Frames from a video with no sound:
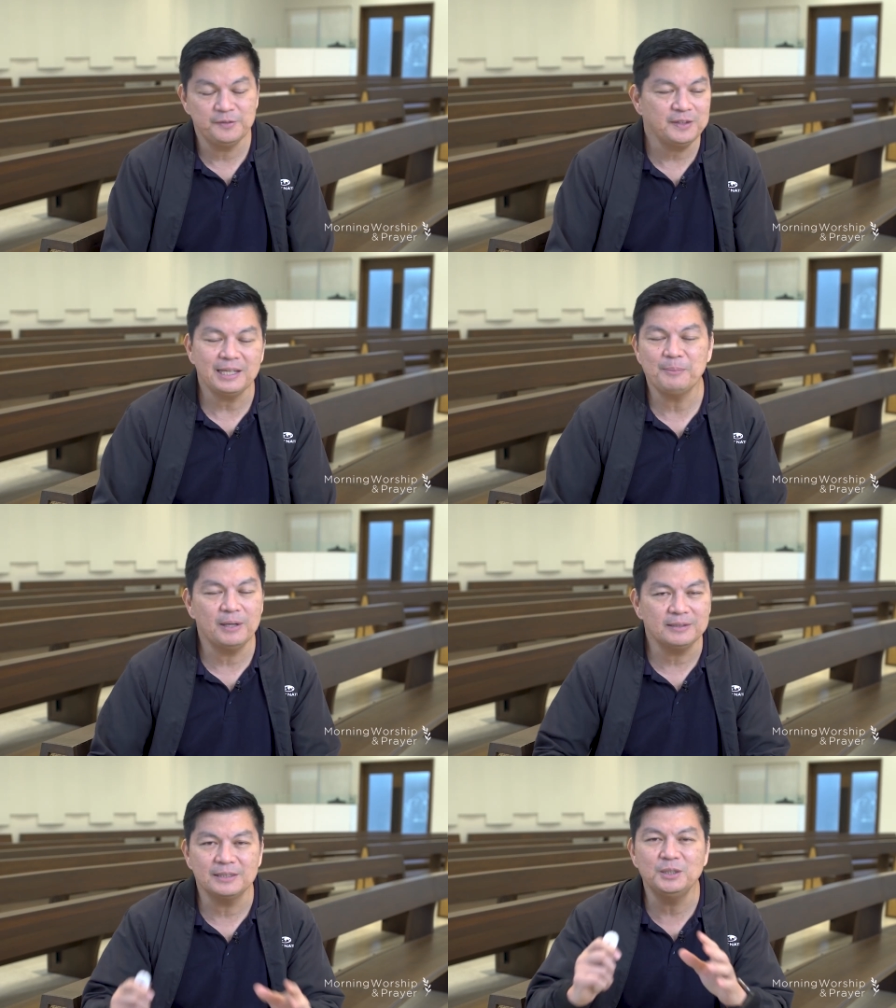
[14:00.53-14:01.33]
If you think
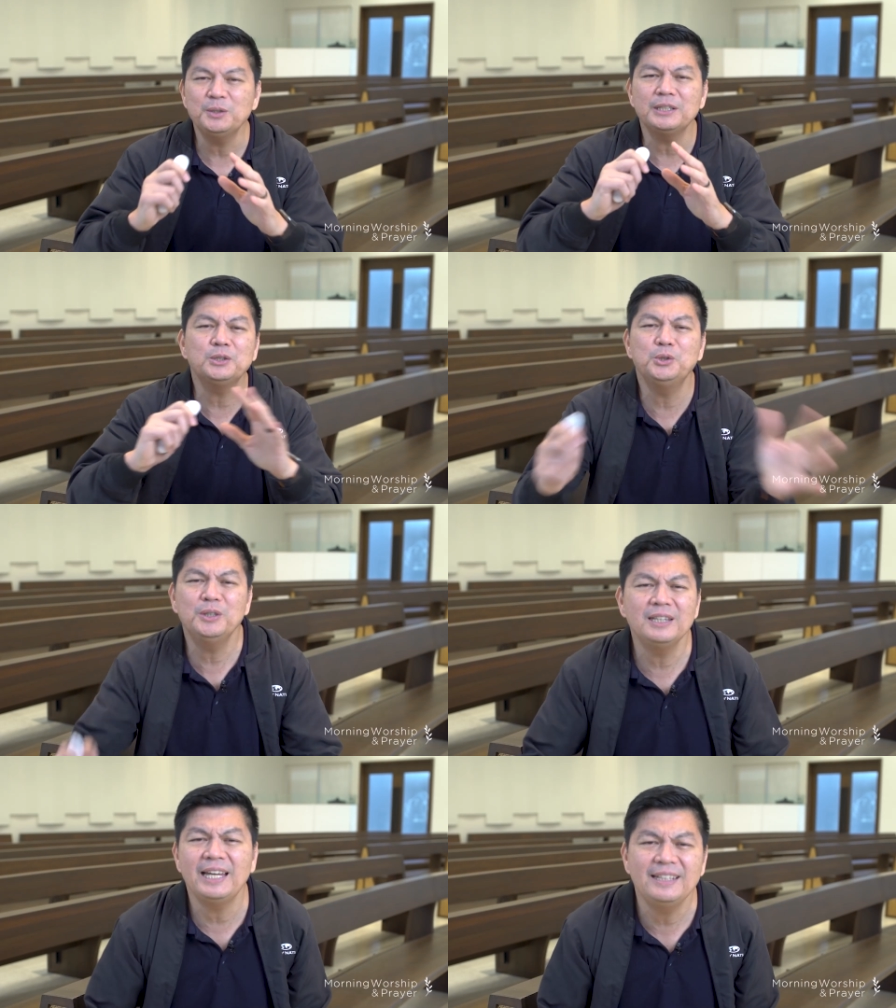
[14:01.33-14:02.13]
about it, you can
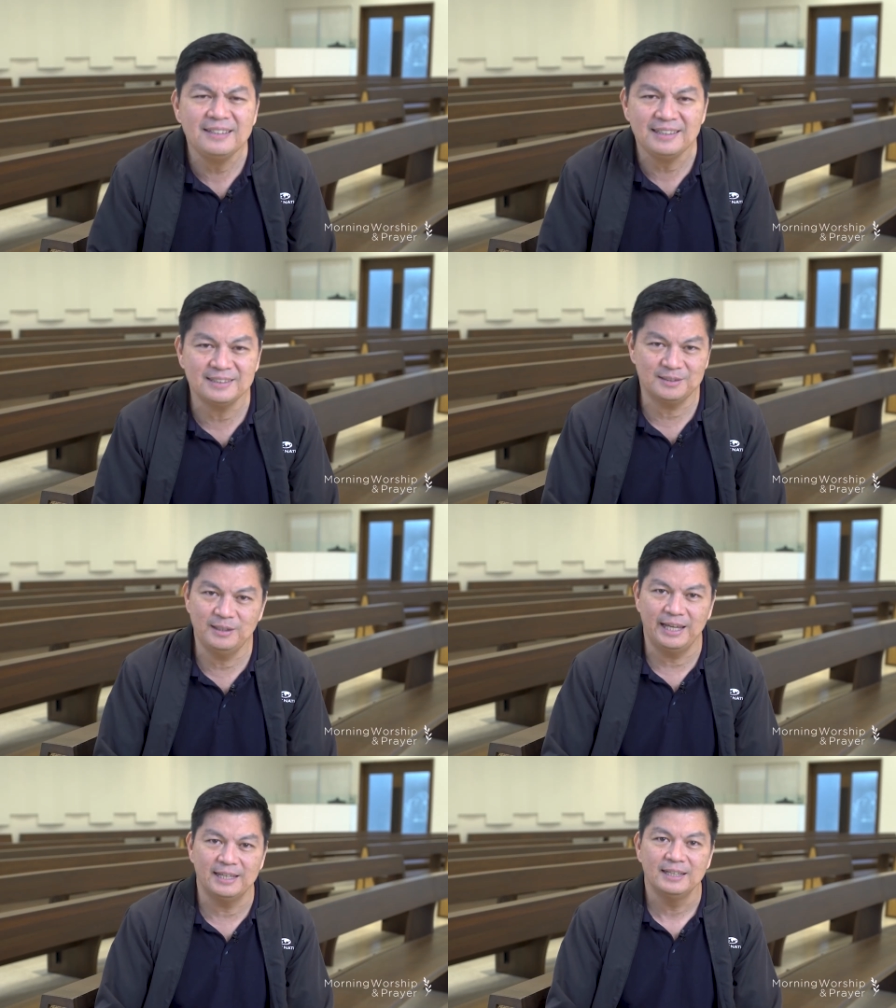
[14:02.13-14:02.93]
Google anything
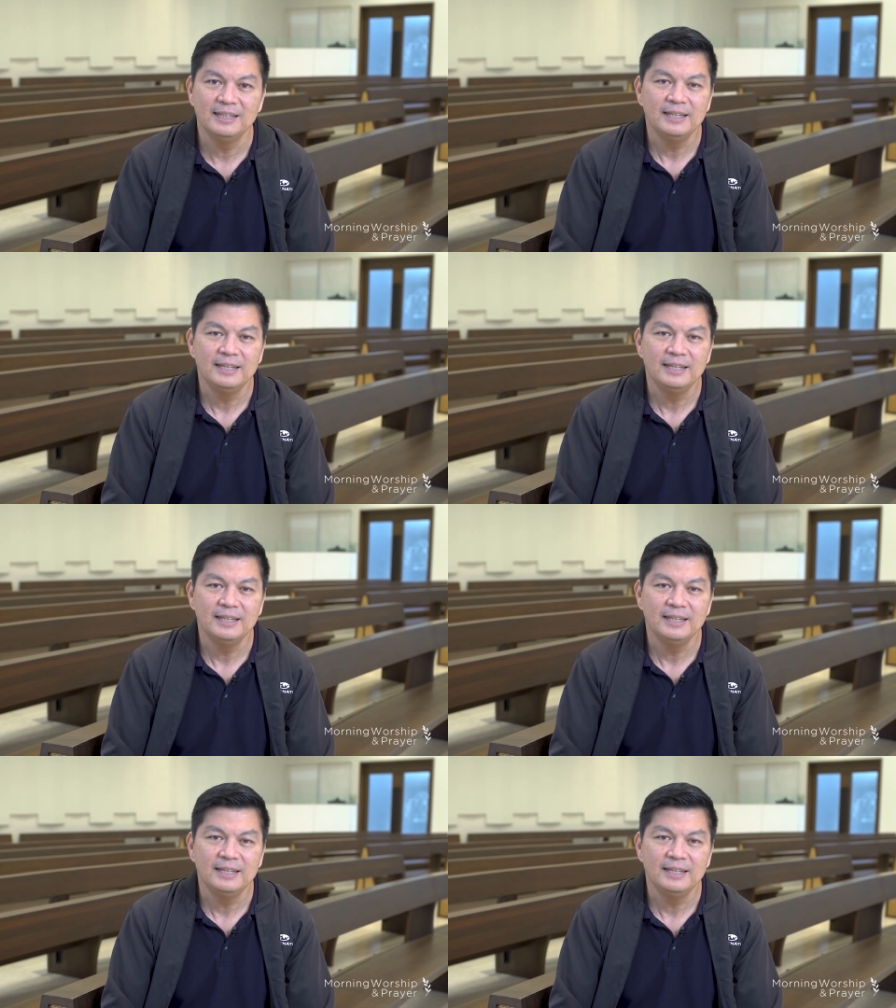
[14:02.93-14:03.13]
today.